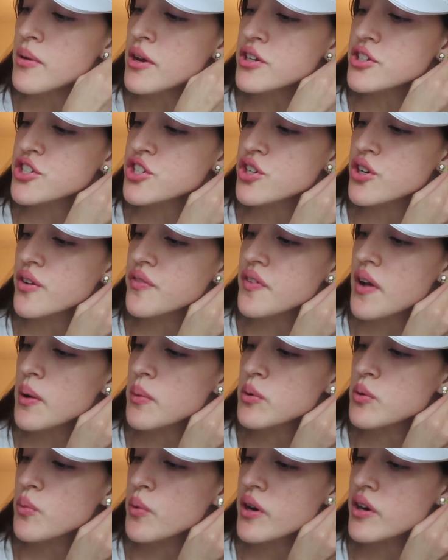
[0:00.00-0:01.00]
not sure if I
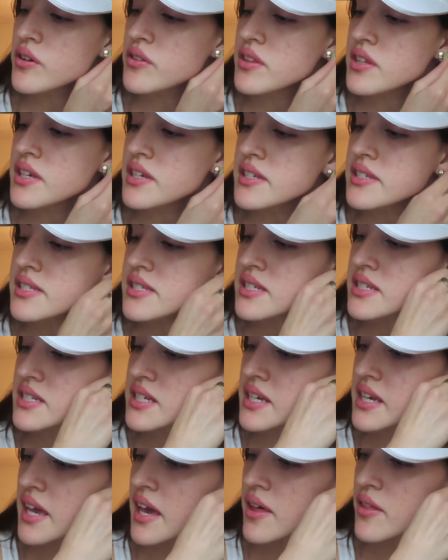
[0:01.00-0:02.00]
would wear these
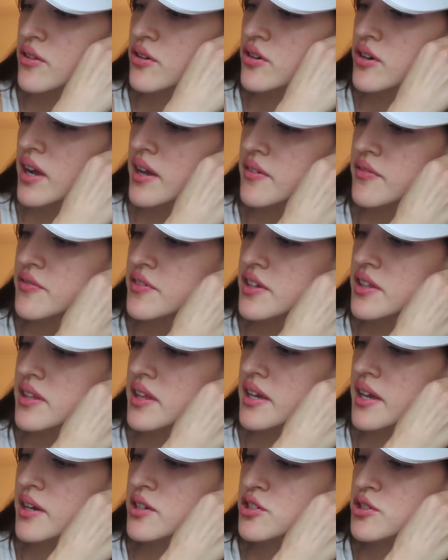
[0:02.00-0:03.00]
together. I feel
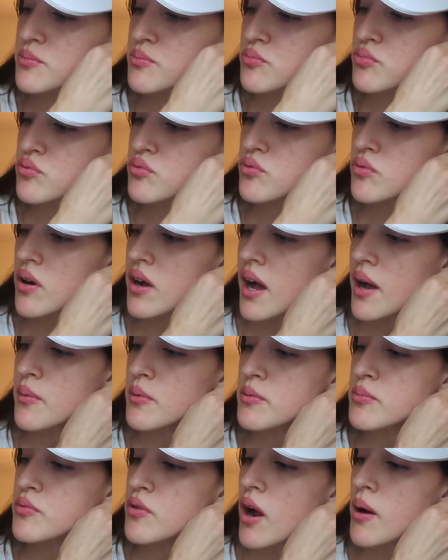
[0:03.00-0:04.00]
like I
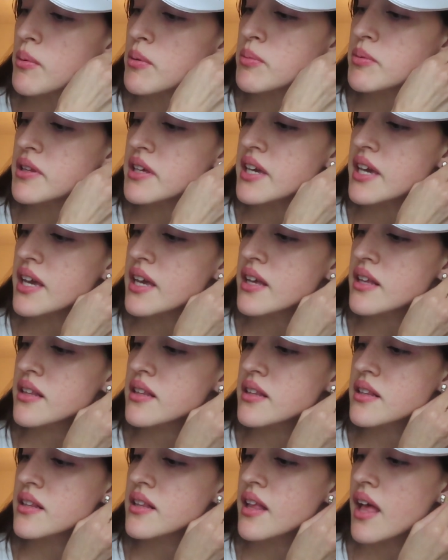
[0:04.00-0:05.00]
would probably
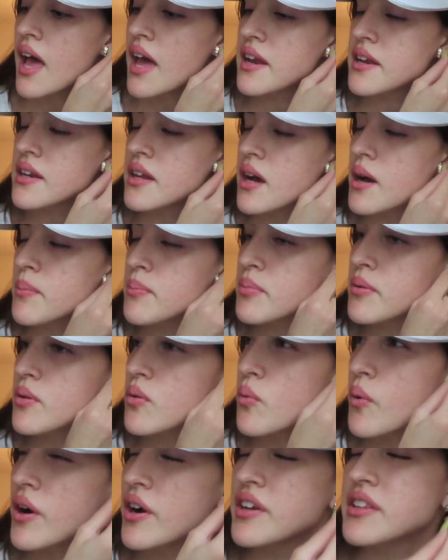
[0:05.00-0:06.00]
end up
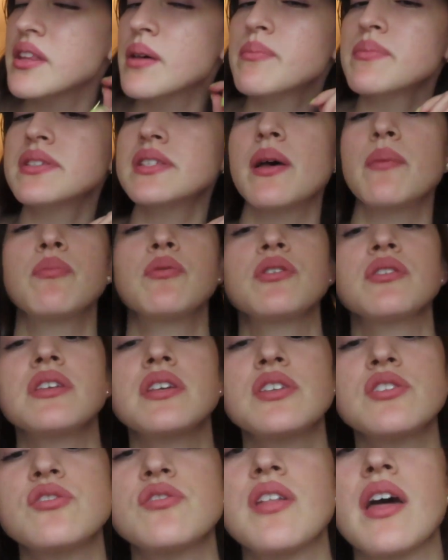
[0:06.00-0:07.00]
wearing them
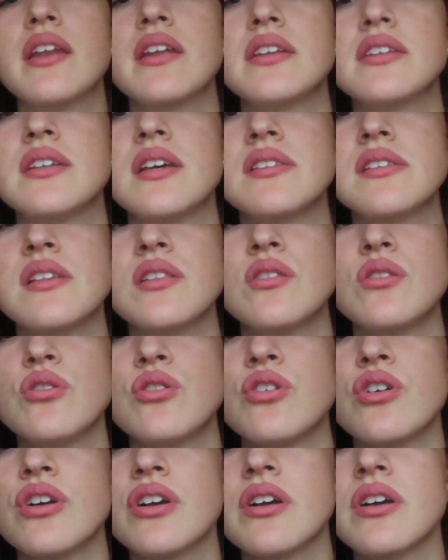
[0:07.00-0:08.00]
separately so that it doesn't
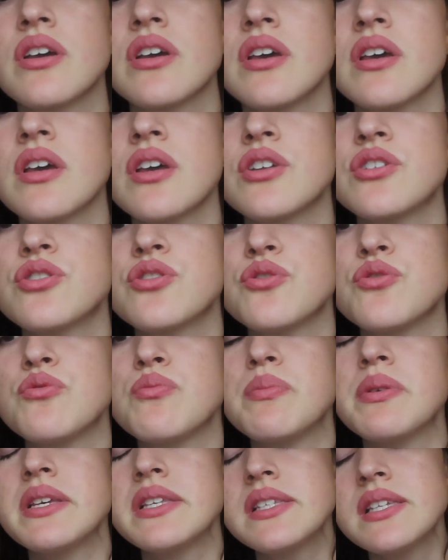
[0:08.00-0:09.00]
look too
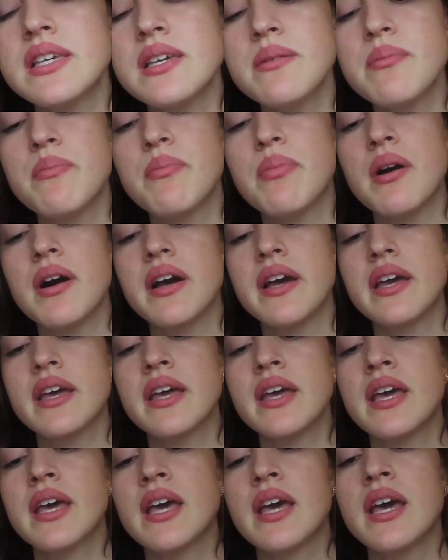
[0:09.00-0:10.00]
busy,
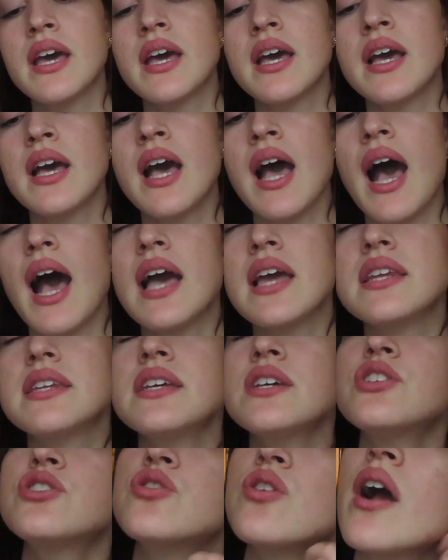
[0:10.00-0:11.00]
but I
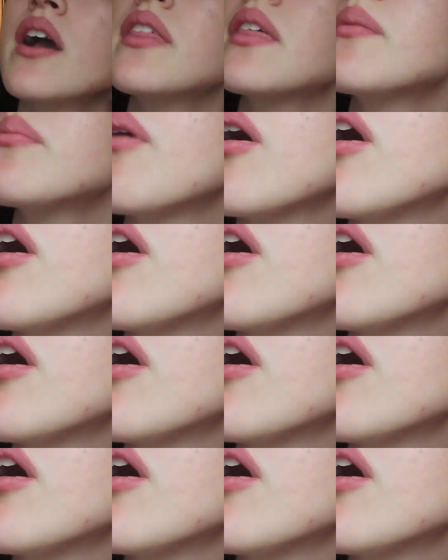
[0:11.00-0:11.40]
did try them